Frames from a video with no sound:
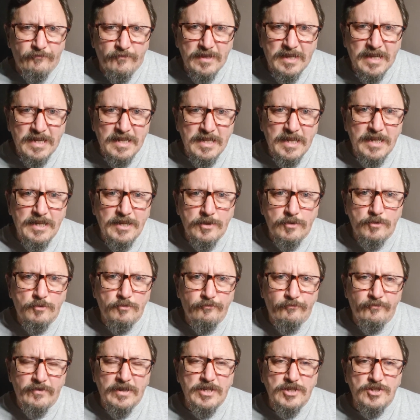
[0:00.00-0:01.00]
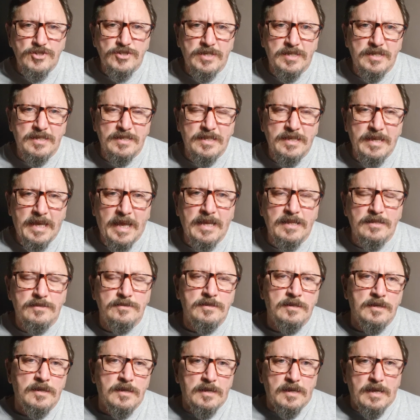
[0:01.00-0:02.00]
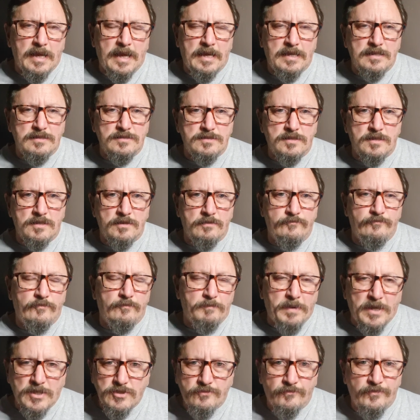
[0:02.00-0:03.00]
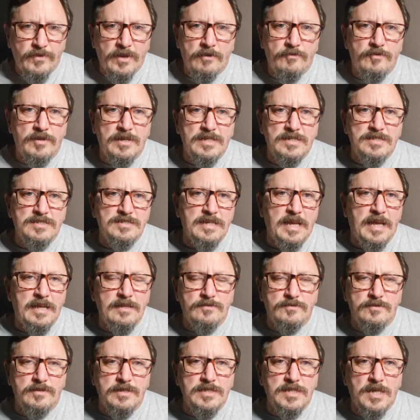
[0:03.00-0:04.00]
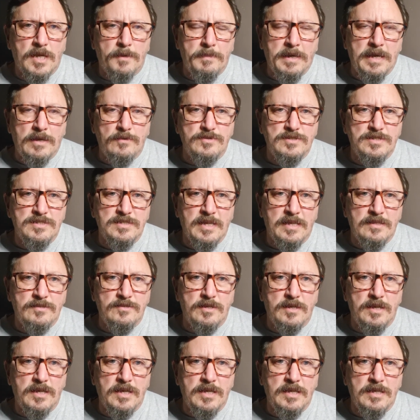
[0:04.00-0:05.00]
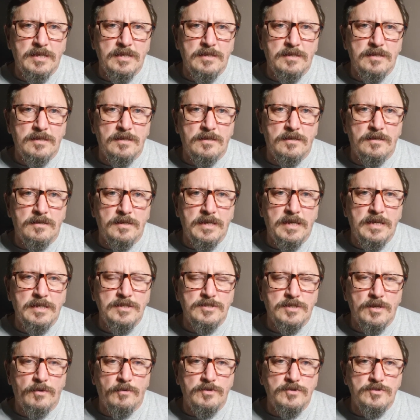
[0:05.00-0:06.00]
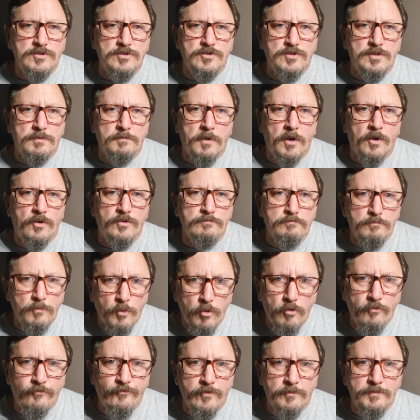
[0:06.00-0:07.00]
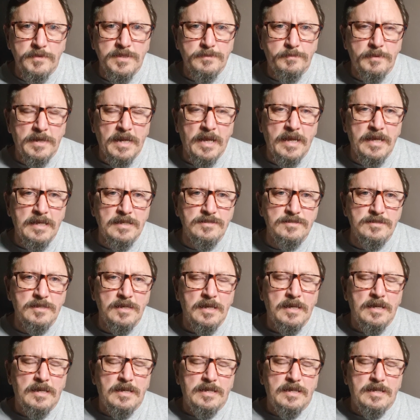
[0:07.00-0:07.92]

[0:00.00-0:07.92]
clinical finishing at the end. And Pedro Vieira has said, he's come out and said that he's going to demand more from his players.